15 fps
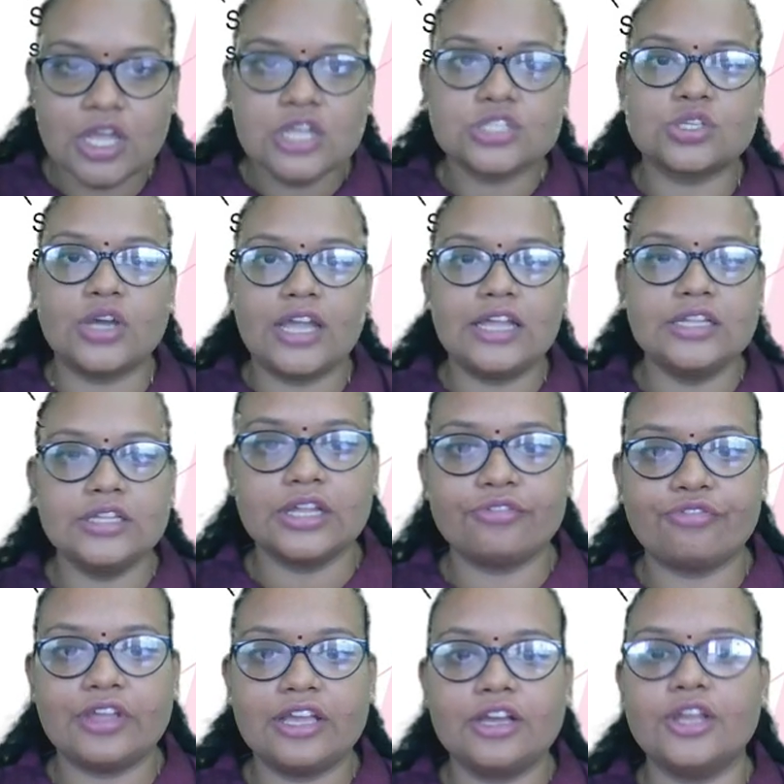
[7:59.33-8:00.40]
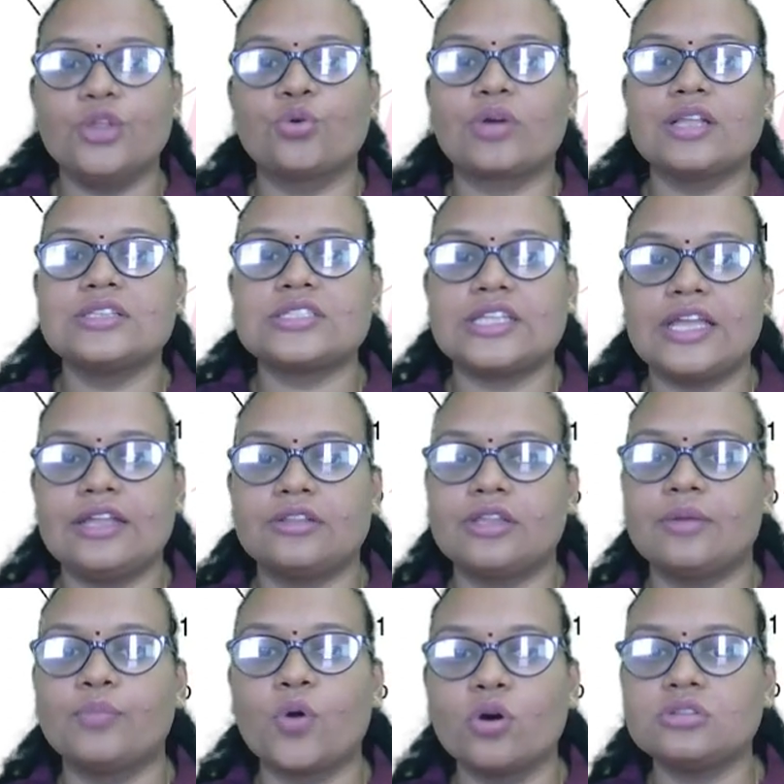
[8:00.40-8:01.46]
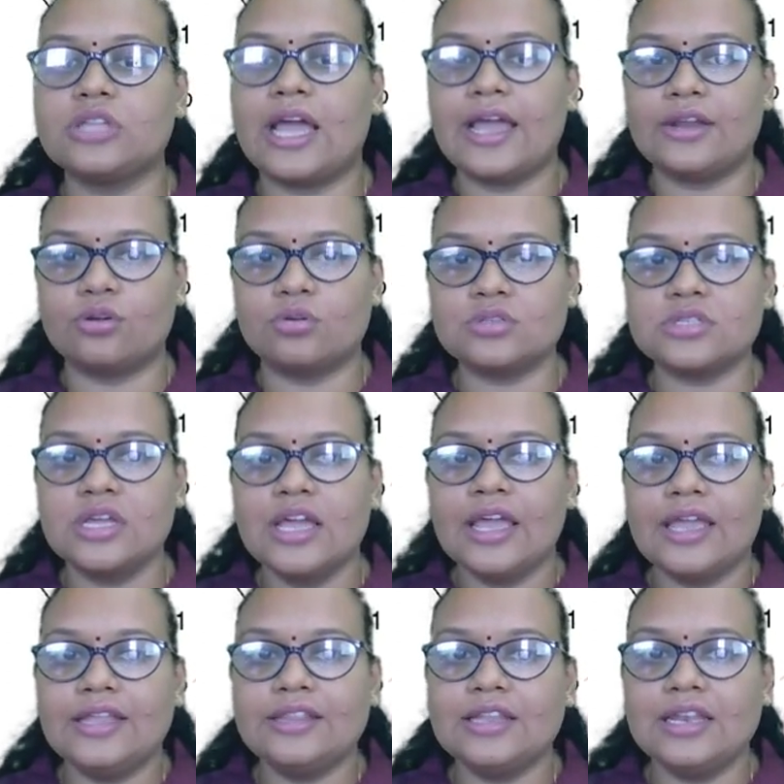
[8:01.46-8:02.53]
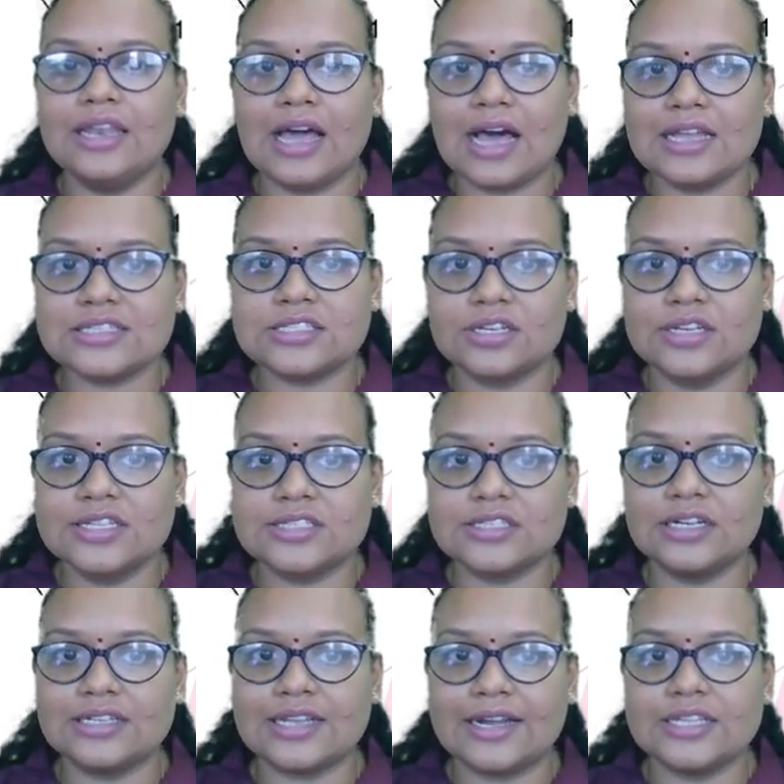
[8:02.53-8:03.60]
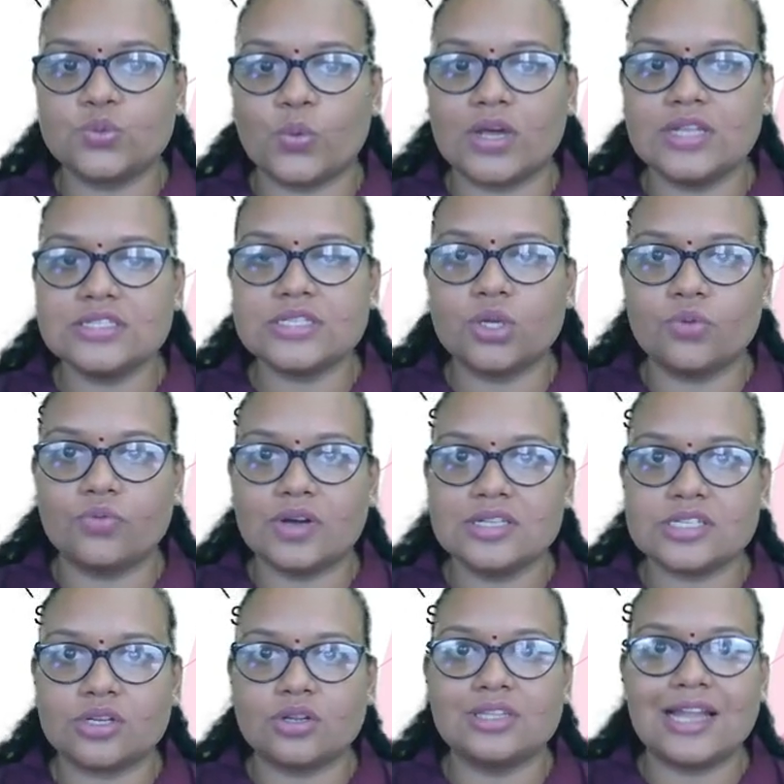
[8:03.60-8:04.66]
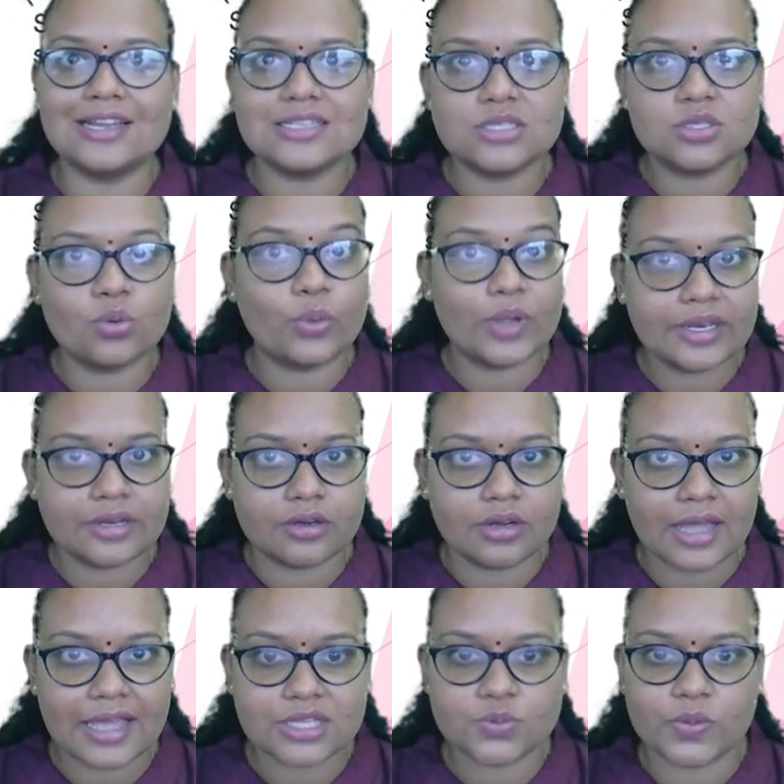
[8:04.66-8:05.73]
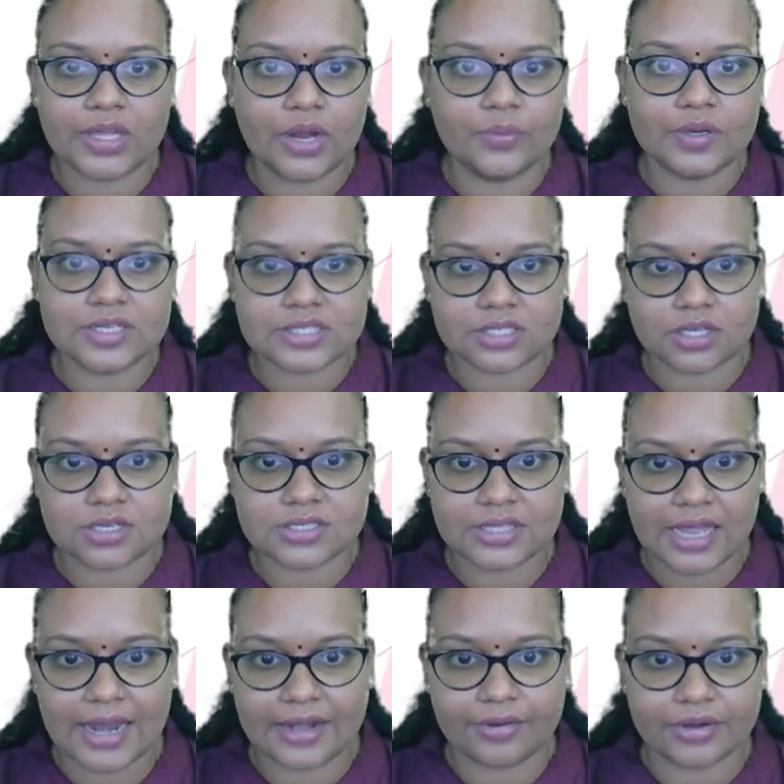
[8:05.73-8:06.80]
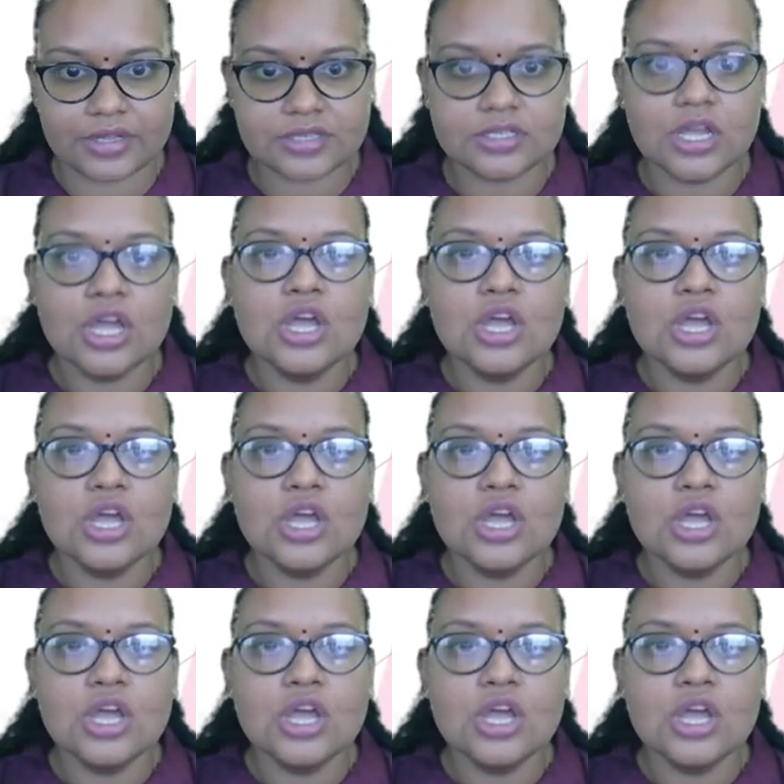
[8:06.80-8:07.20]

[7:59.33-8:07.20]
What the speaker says: So in figure you can see the both arrows. In the last result, that is 1010, that is the winner, as we have discussed the address.